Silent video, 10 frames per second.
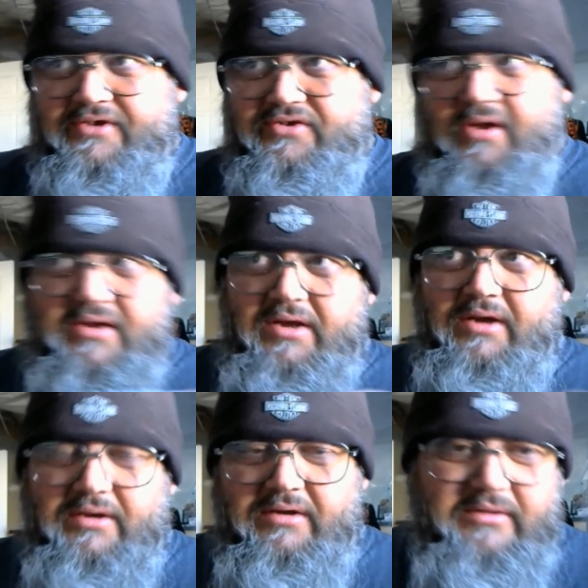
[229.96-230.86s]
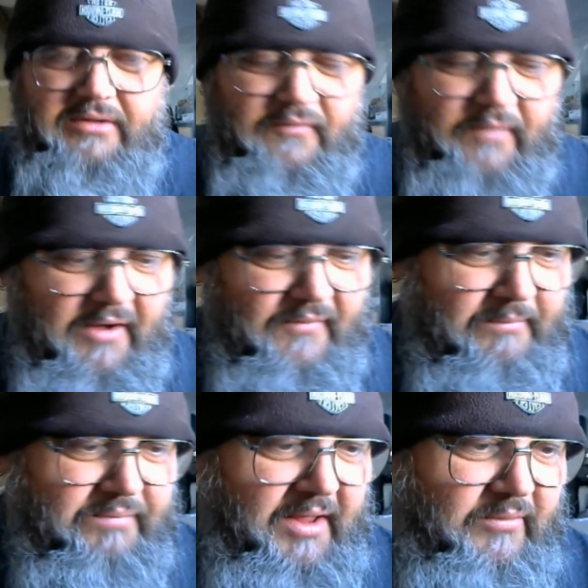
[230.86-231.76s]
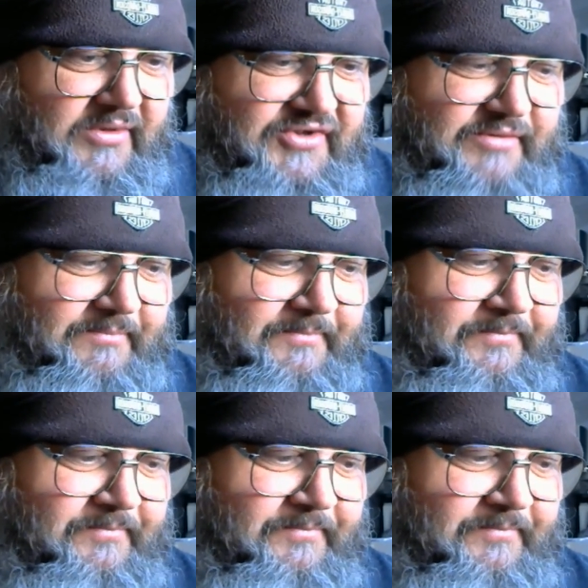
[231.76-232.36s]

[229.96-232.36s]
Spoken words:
so I can kind of goof off and play with some